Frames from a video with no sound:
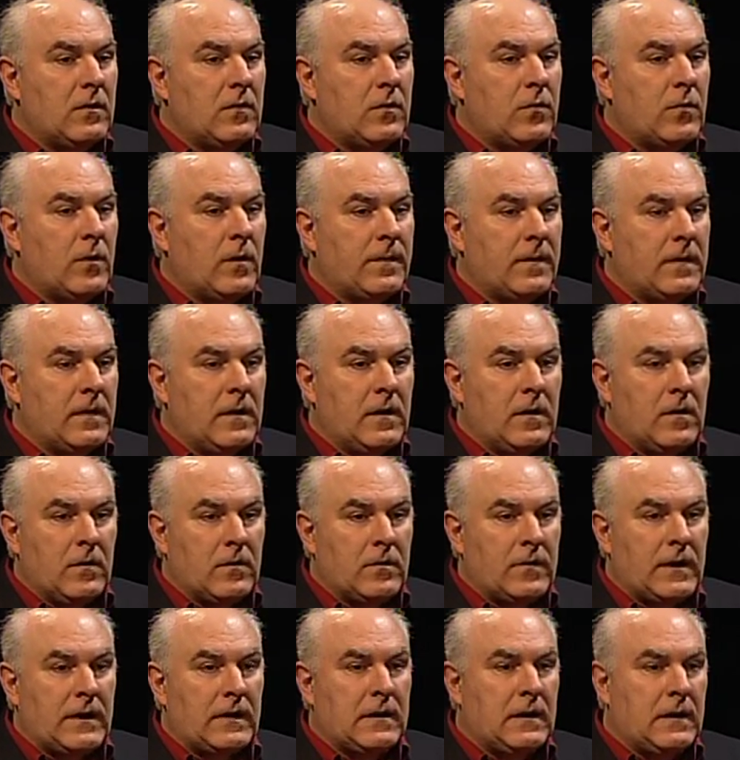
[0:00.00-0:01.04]
throughout the
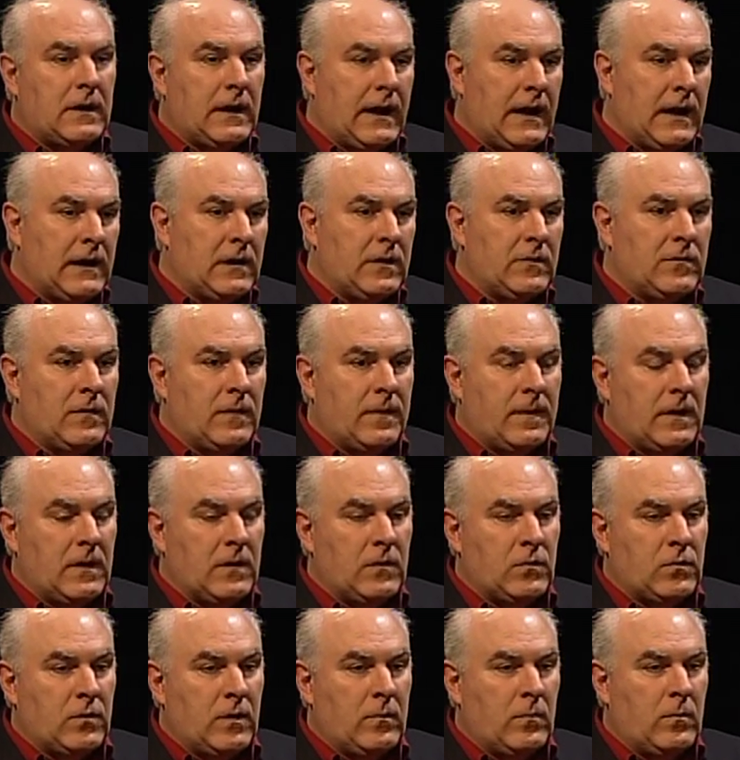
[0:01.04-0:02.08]
years, like in the 90s and
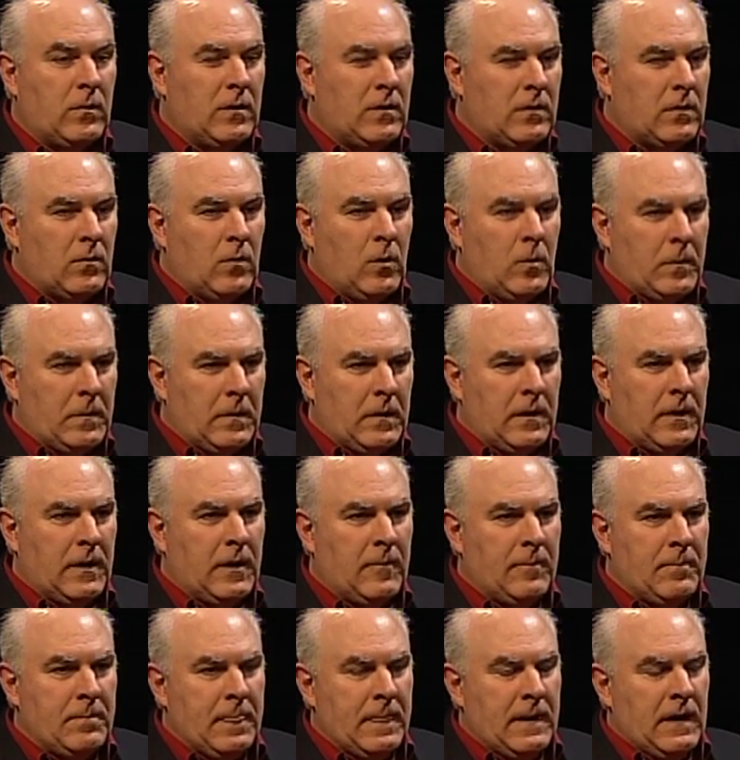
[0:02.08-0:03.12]
things. So I wanted to open it
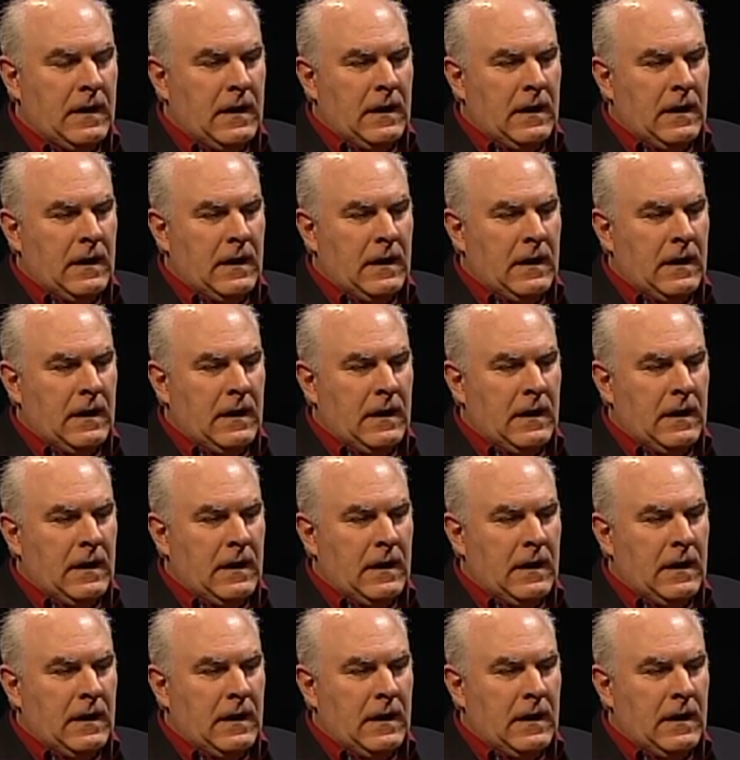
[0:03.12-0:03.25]
up.